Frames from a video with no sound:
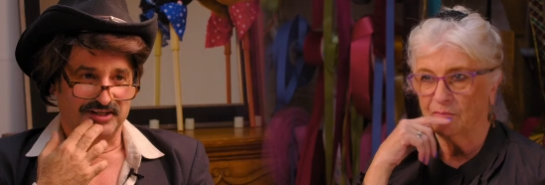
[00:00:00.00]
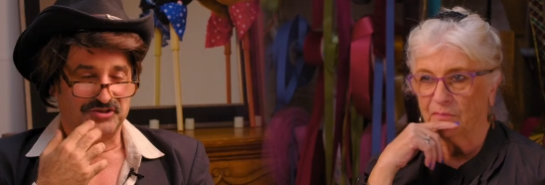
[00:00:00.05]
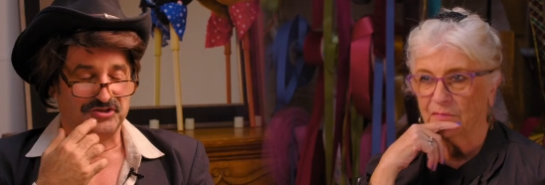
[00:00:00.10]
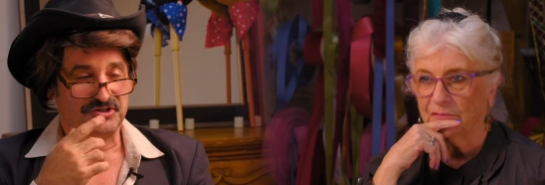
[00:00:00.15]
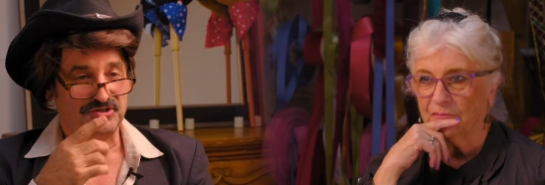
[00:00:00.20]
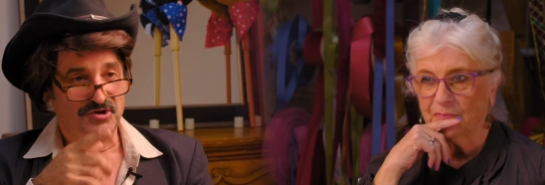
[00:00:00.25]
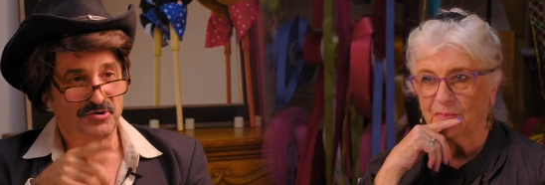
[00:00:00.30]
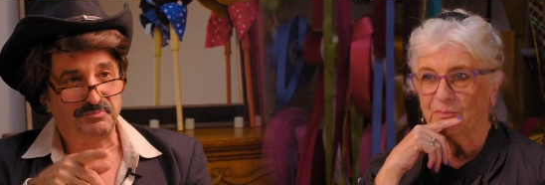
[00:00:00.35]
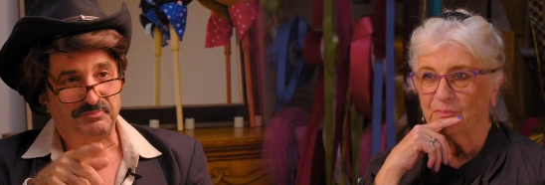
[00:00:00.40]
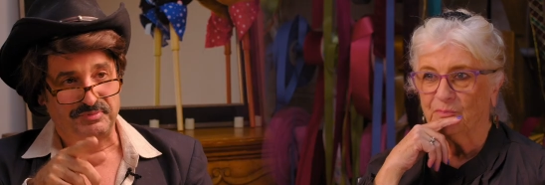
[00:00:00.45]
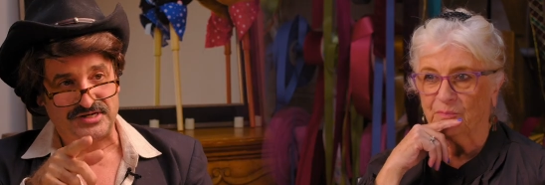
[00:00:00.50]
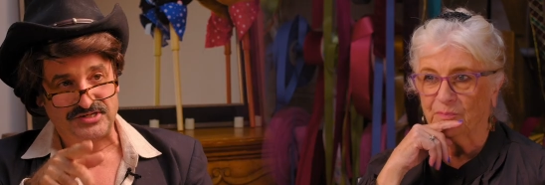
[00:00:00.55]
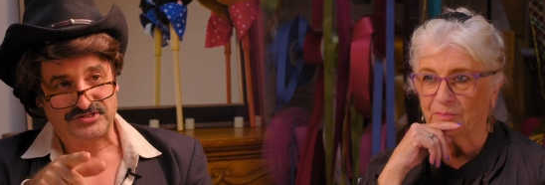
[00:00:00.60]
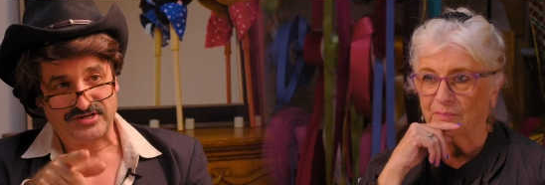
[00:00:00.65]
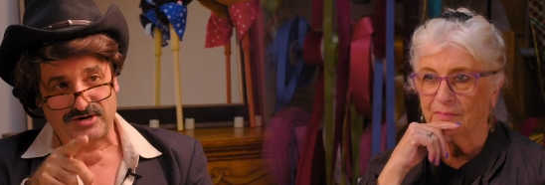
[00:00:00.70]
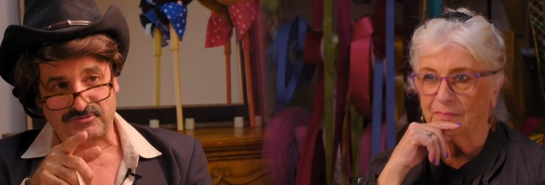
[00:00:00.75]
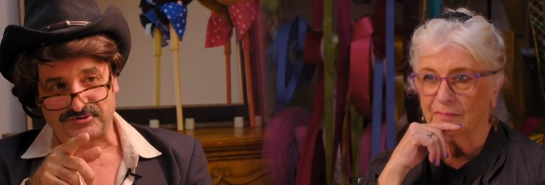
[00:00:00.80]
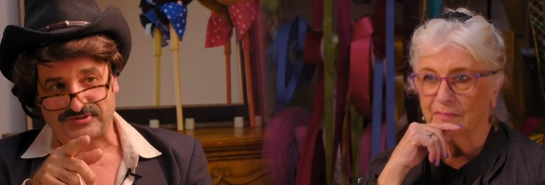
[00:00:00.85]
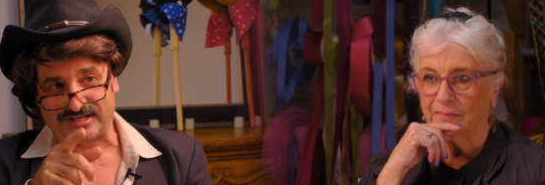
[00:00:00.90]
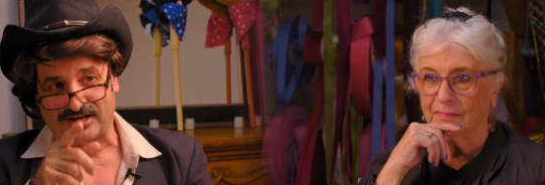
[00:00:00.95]
Speaker 1: do you know
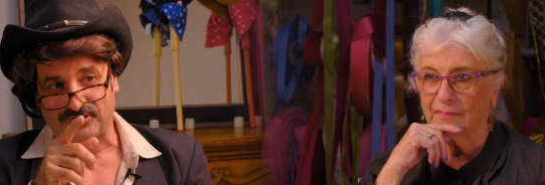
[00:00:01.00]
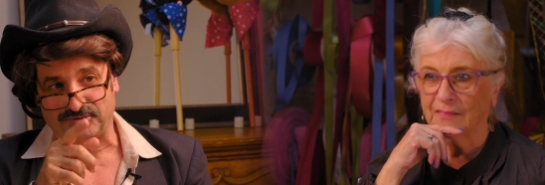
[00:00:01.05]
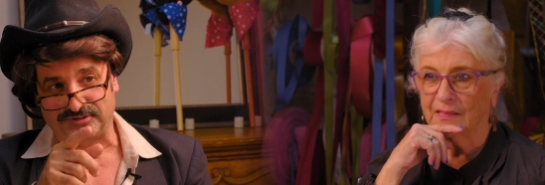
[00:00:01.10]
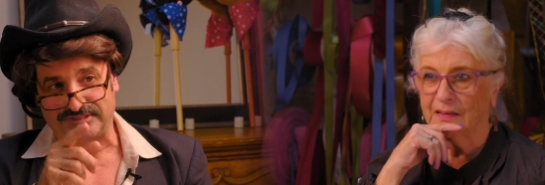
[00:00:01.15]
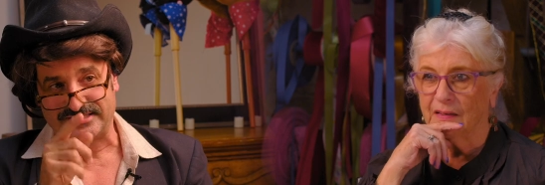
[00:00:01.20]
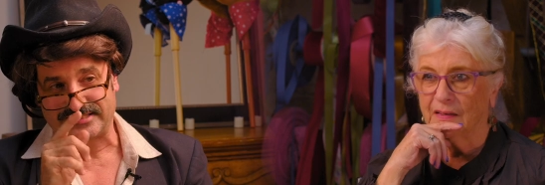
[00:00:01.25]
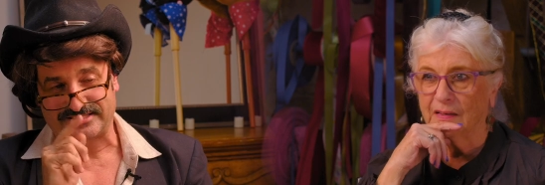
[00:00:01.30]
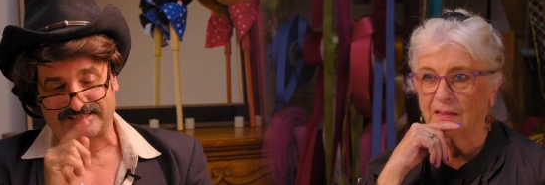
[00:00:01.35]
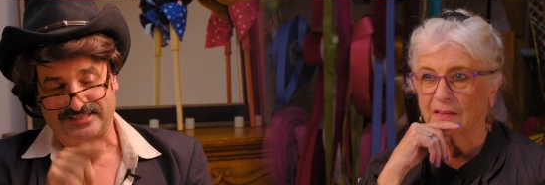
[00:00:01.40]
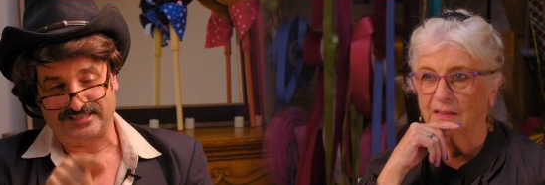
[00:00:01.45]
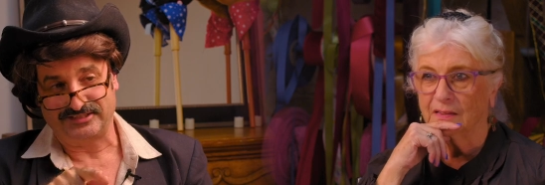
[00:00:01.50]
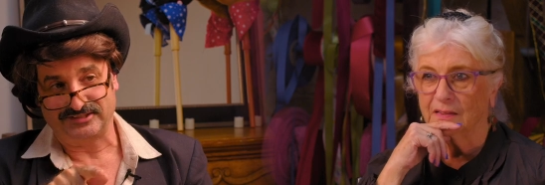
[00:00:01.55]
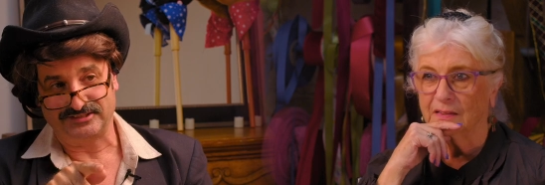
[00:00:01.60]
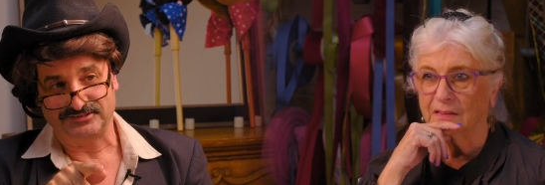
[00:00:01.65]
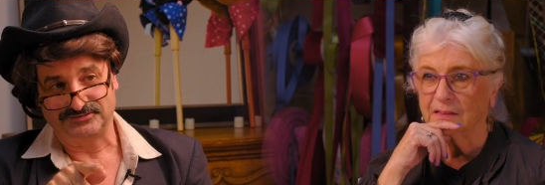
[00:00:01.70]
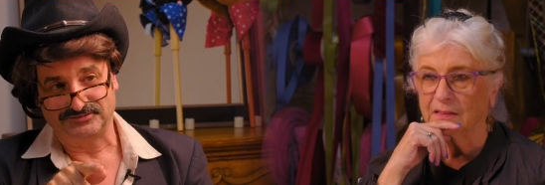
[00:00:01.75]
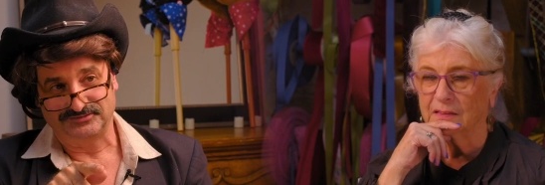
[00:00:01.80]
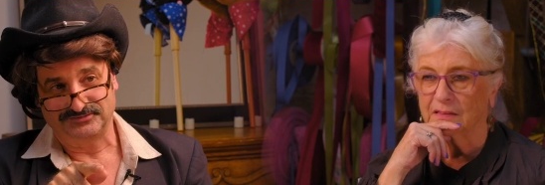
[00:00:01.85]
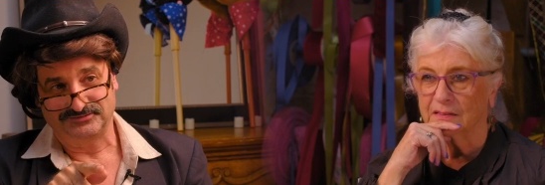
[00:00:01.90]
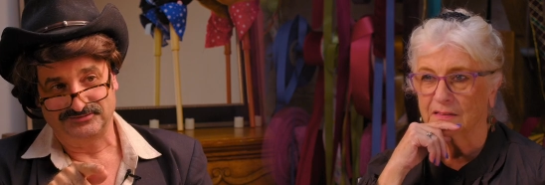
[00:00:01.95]
BJ was not only a singer,
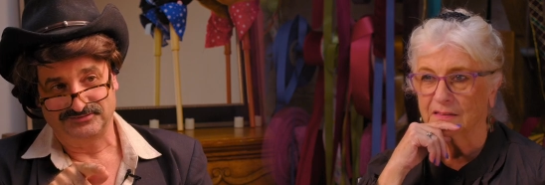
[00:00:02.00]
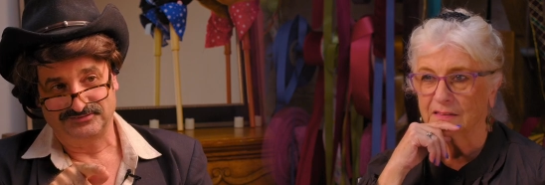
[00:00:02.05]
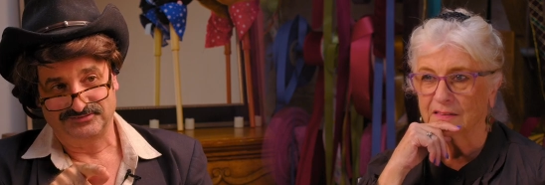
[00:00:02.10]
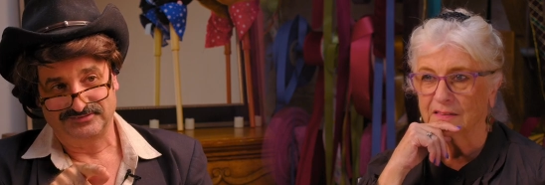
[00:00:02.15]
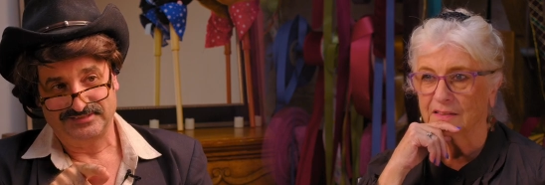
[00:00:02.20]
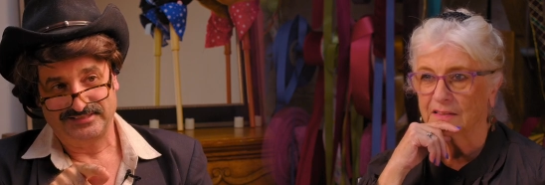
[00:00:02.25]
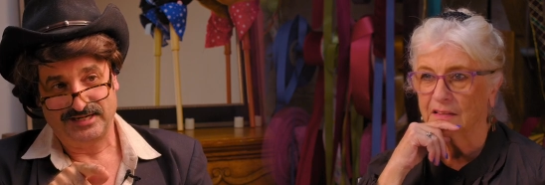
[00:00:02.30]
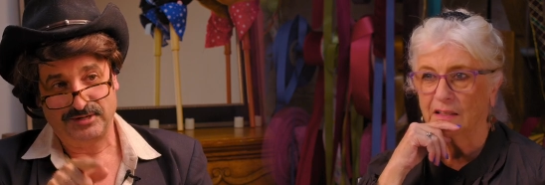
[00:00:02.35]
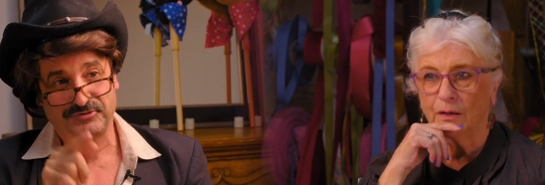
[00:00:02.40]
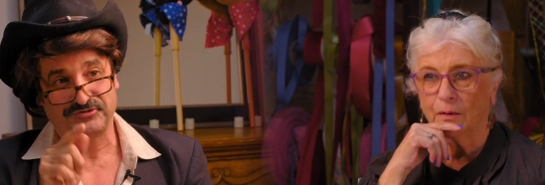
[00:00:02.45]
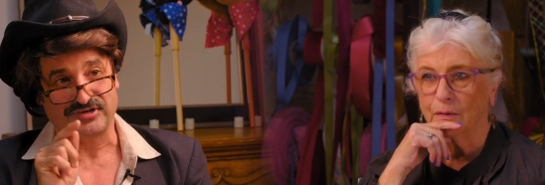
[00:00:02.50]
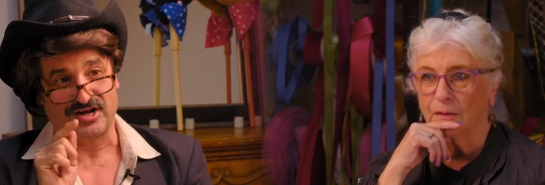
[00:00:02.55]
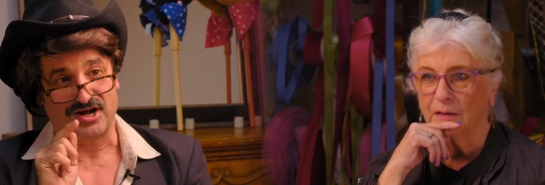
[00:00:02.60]
he was a